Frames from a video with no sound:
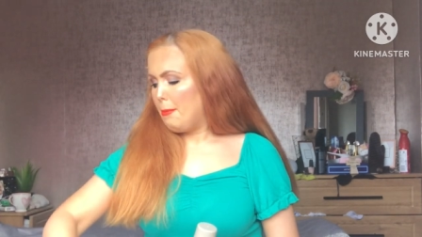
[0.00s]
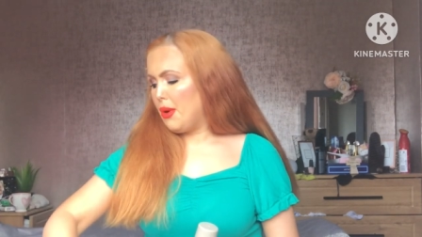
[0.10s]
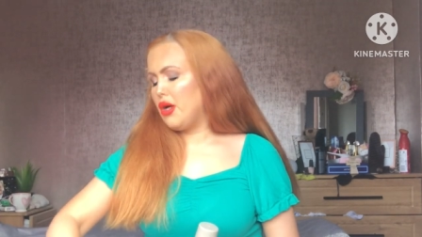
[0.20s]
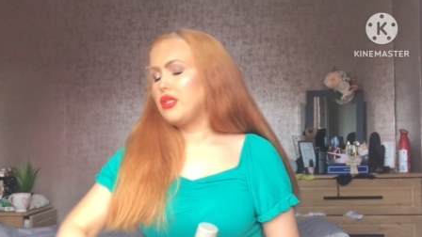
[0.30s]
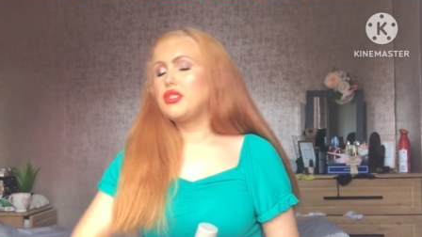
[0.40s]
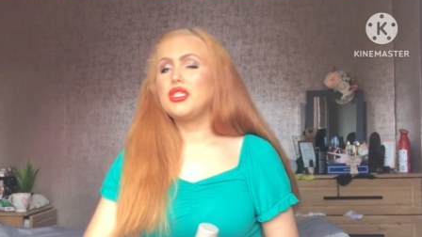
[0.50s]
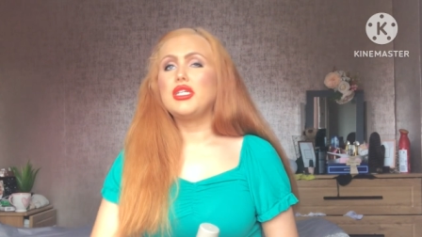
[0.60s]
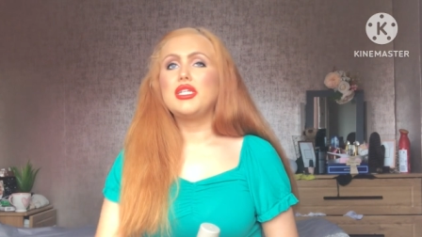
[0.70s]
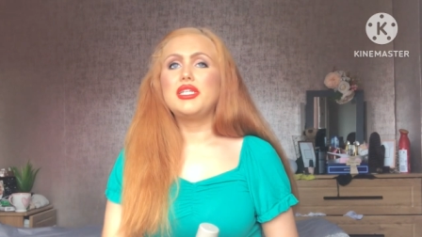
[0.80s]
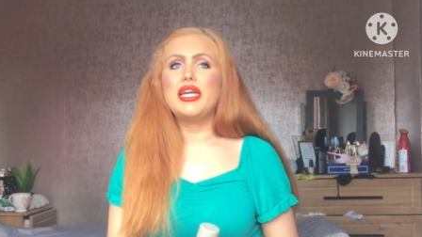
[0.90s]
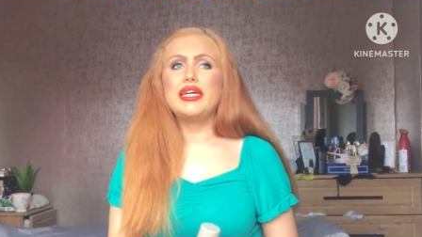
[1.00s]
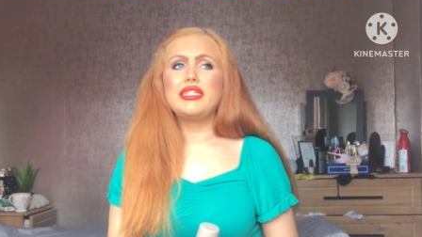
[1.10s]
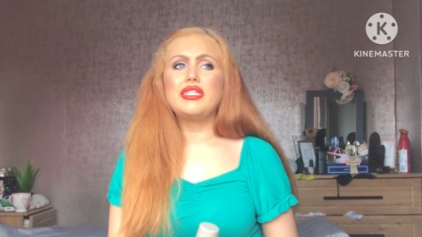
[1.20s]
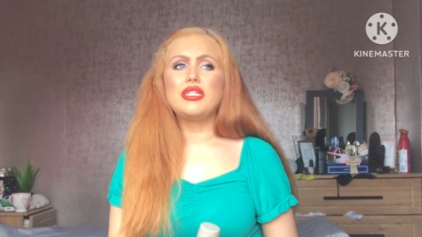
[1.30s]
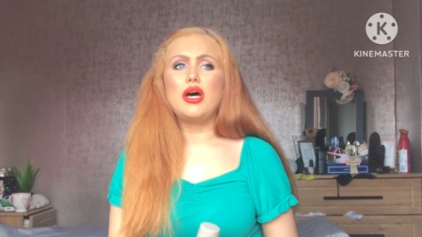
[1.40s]
But,
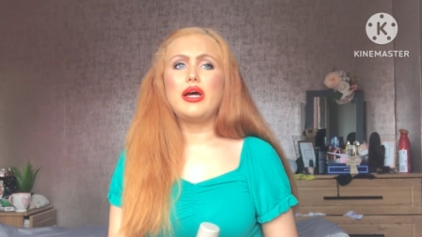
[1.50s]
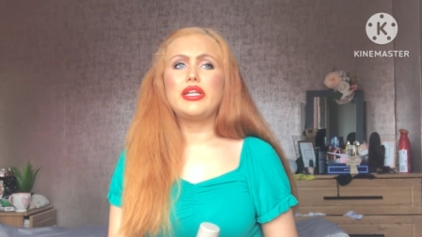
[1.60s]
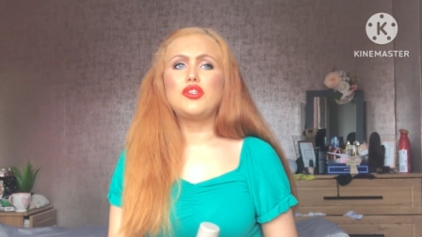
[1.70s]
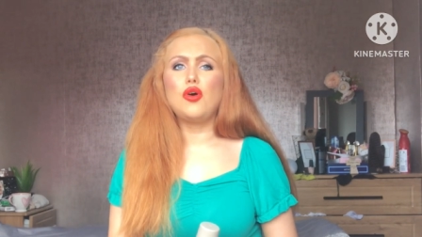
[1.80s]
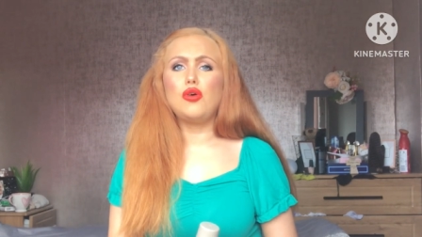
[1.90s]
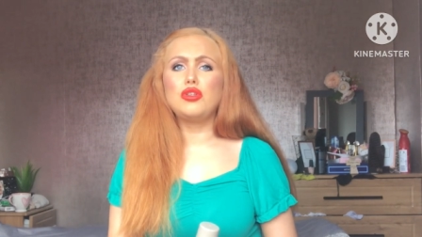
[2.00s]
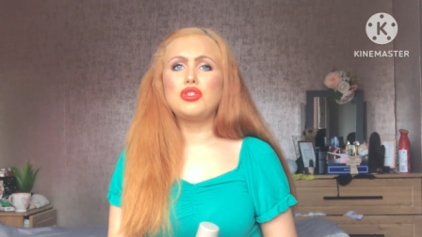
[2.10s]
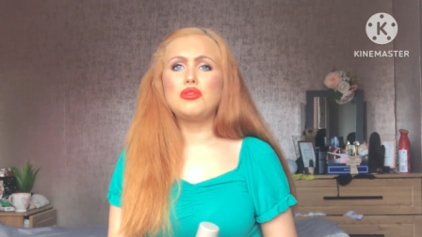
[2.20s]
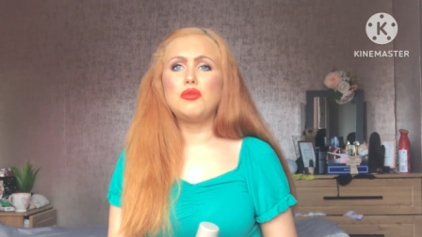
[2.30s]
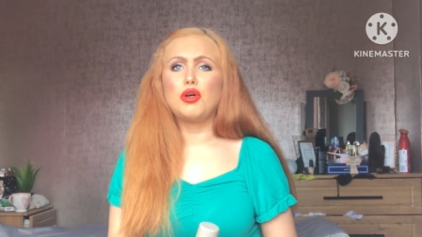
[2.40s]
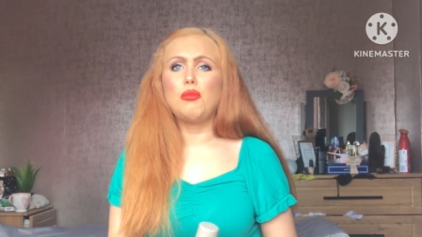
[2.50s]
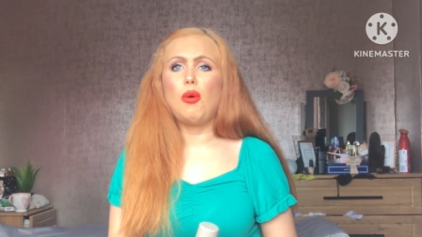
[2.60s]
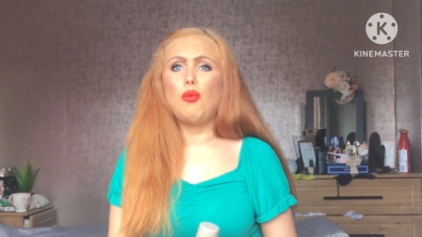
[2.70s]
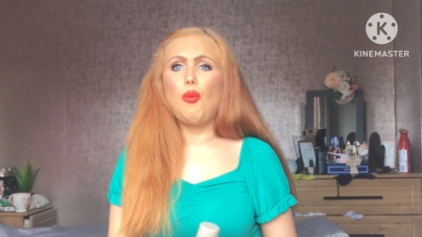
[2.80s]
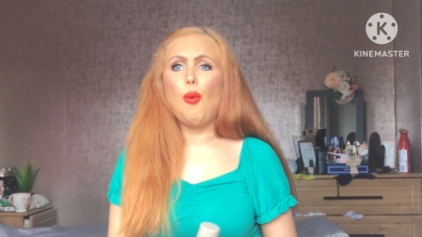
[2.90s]
yes, it does look
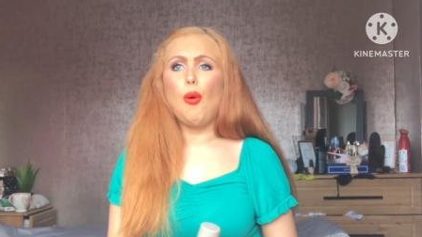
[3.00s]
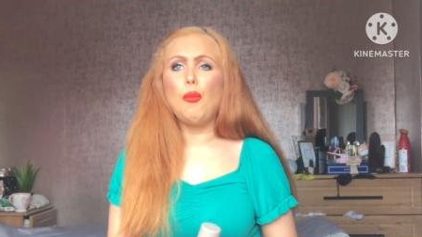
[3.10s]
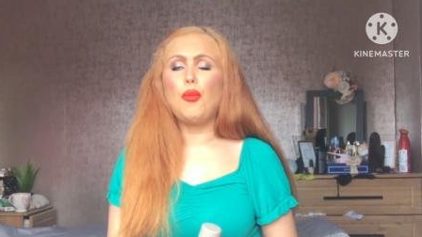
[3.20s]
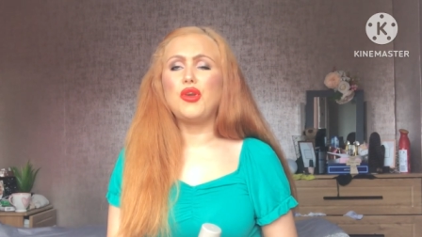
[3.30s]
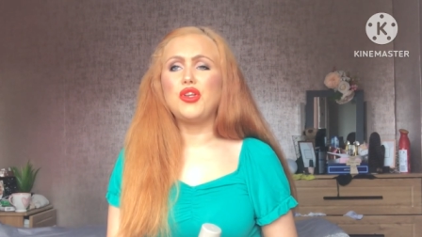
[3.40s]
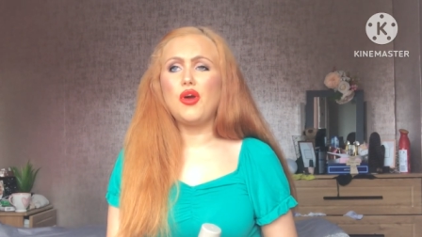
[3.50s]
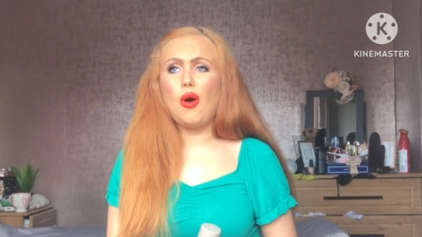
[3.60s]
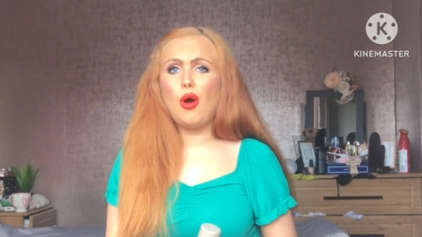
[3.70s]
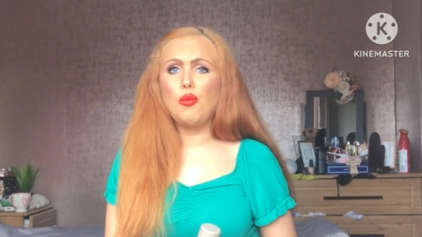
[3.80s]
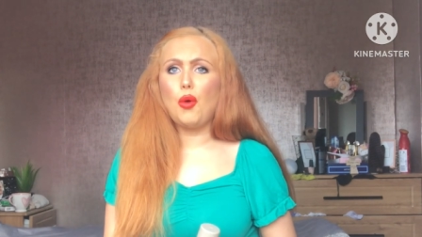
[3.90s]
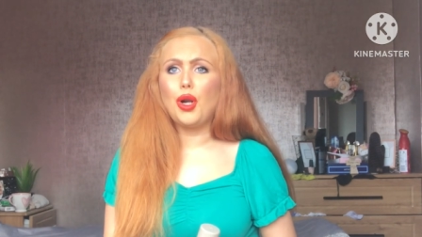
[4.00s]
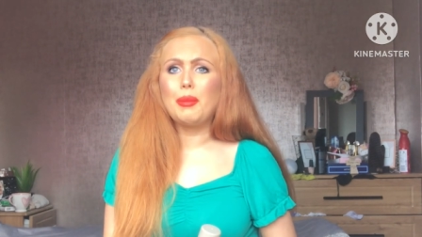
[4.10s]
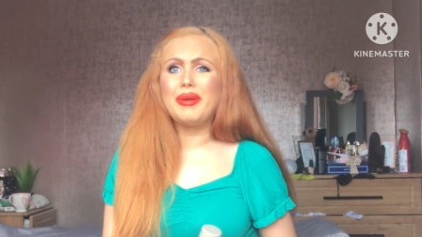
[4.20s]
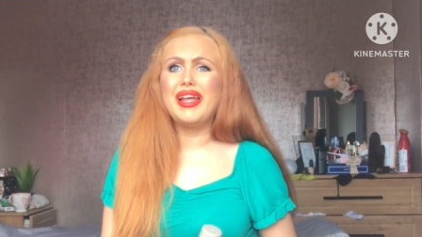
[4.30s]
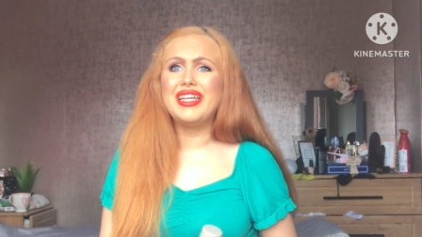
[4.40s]
more warm when you are wearing it,
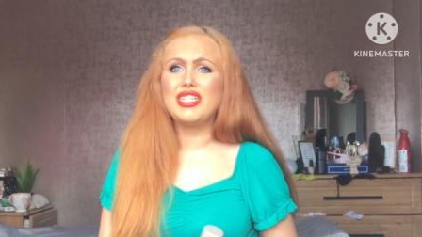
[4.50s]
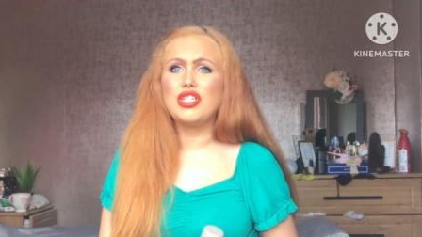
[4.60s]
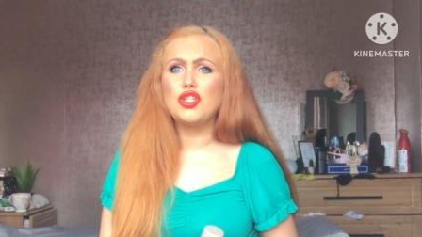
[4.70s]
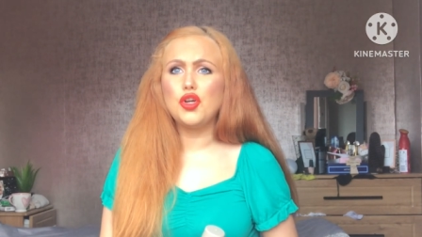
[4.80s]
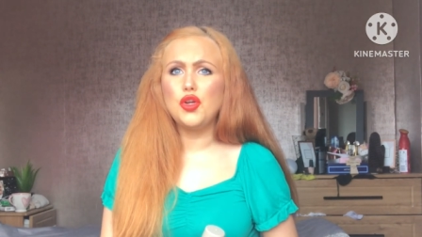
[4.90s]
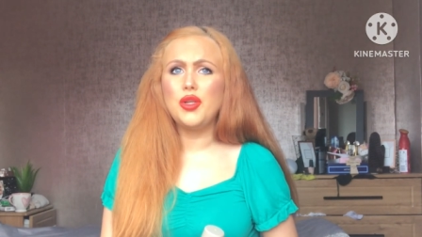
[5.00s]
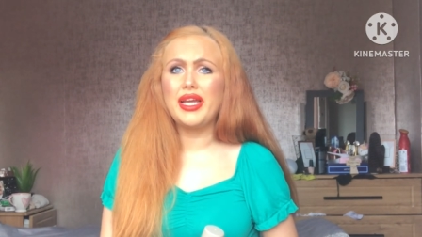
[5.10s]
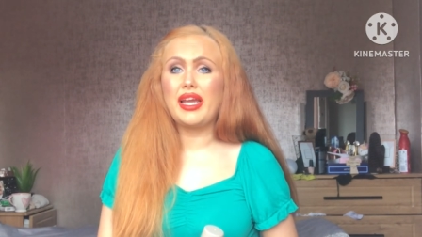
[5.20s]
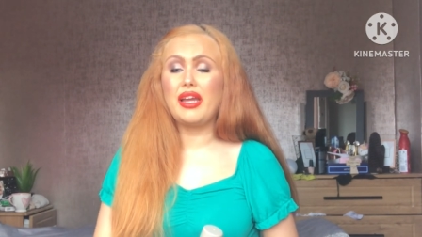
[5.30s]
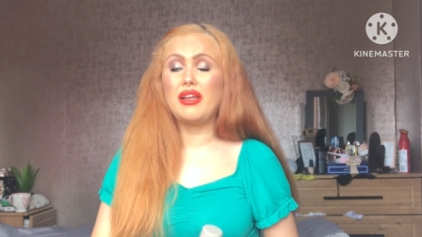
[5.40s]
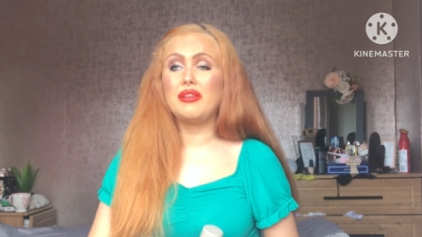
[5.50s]
but it isn't too, like,